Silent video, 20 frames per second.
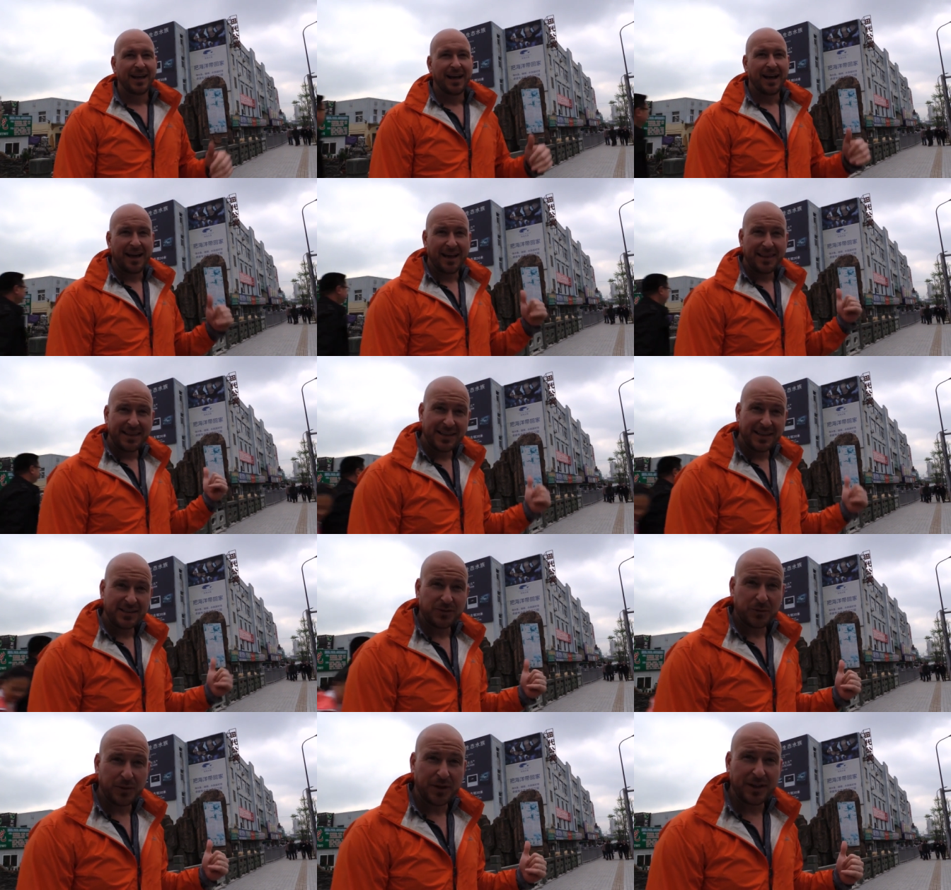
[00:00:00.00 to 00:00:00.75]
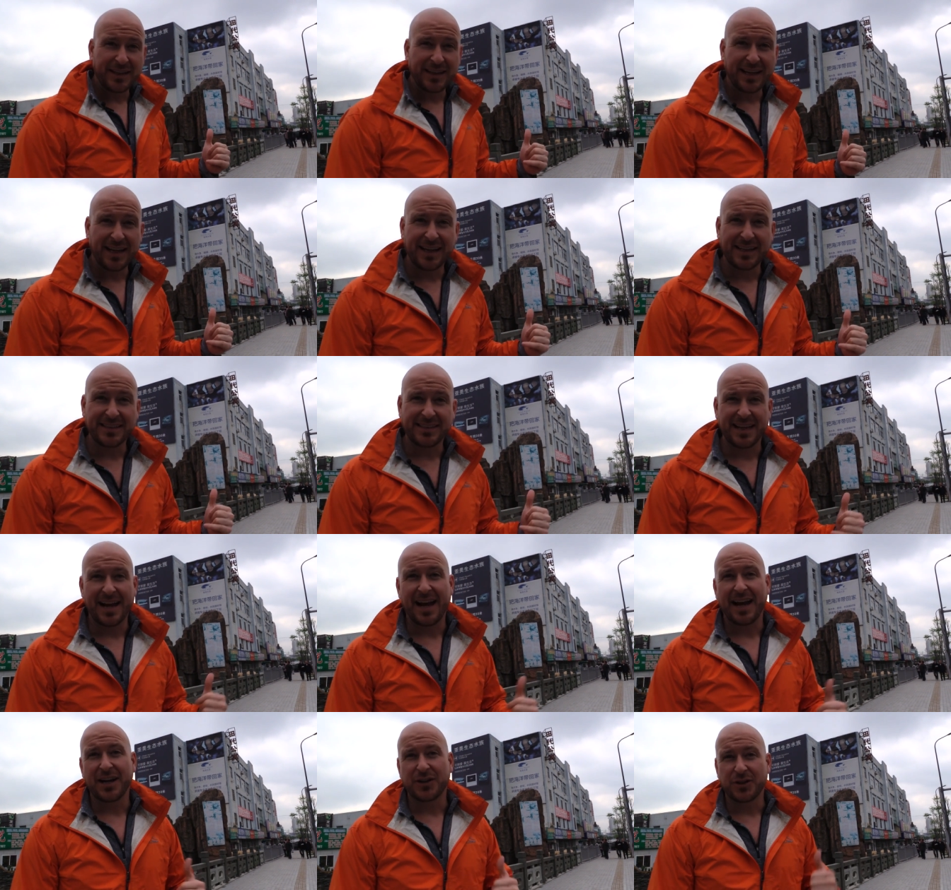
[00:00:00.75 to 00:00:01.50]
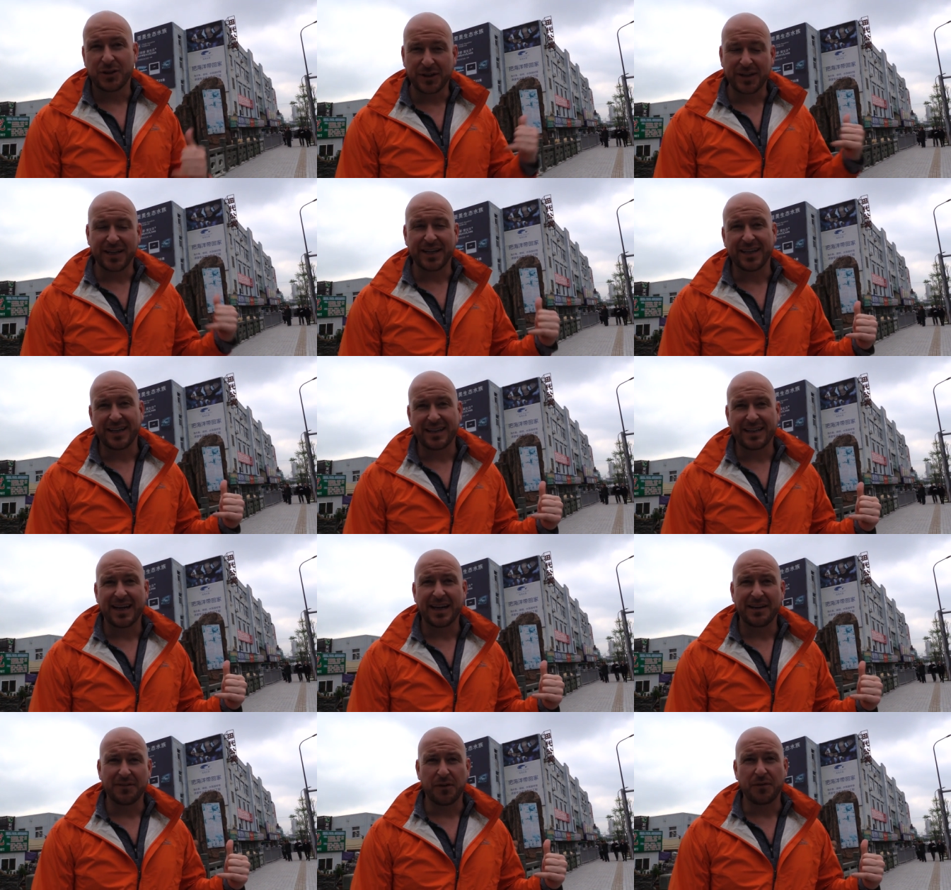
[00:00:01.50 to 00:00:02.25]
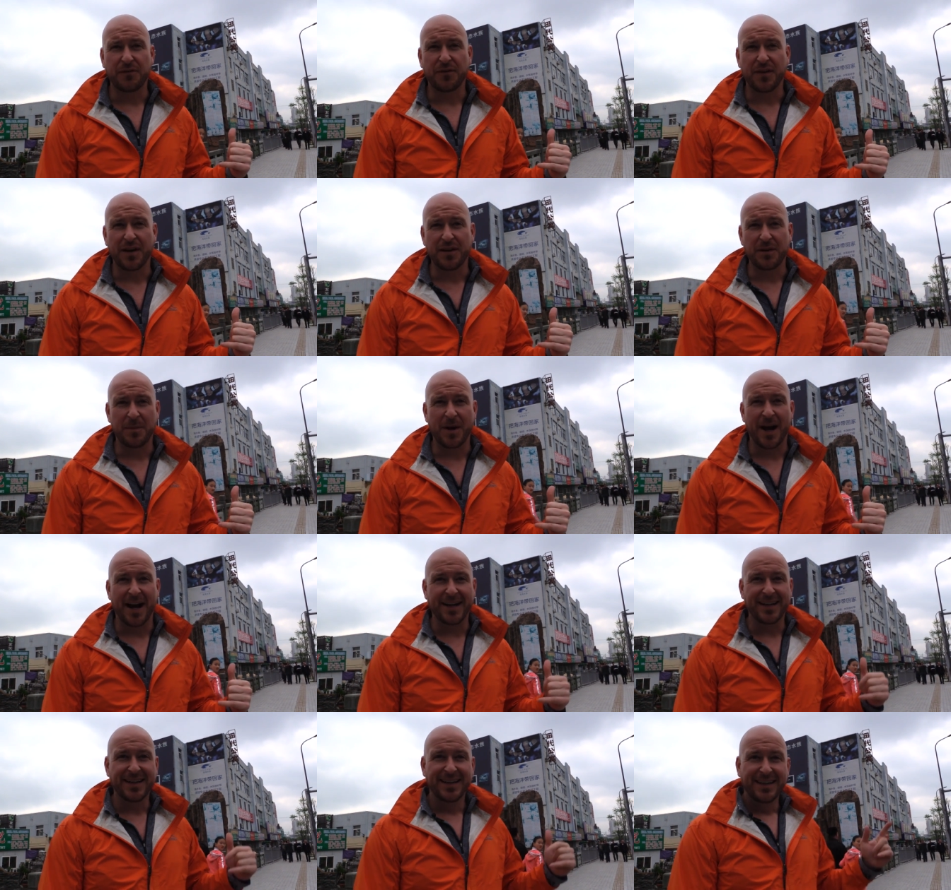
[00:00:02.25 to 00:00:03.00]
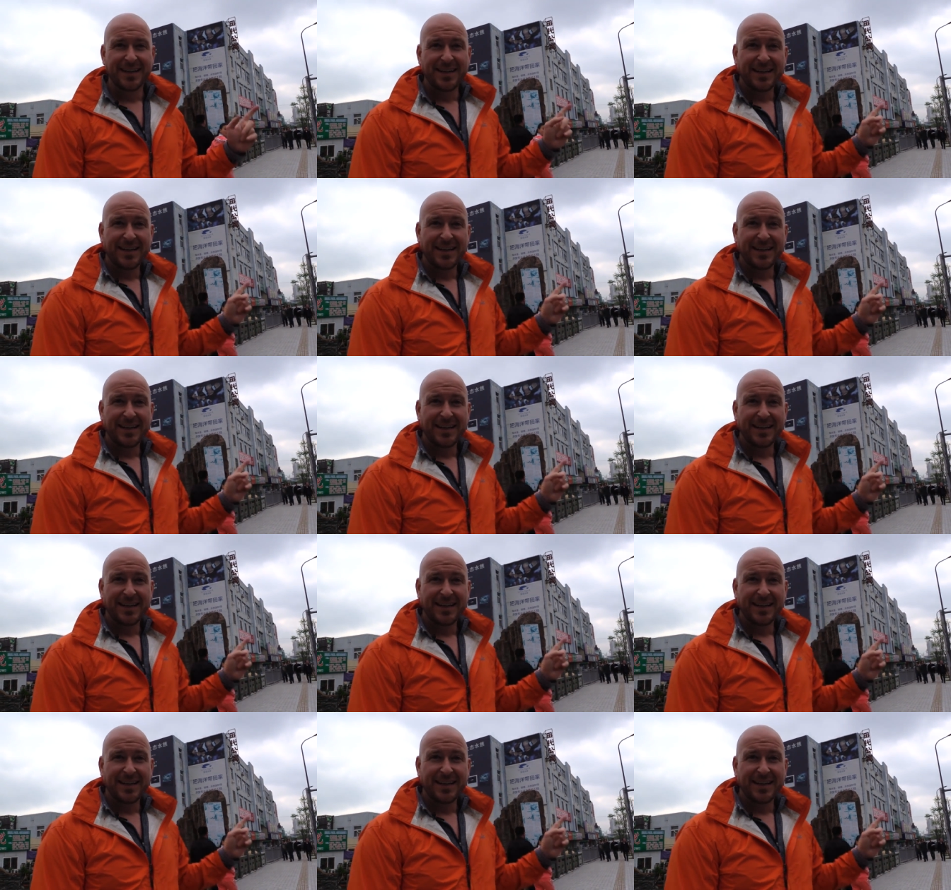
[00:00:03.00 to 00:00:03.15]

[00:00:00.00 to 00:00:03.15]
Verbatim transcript: Uh, this one is actually kind of a friend of mine.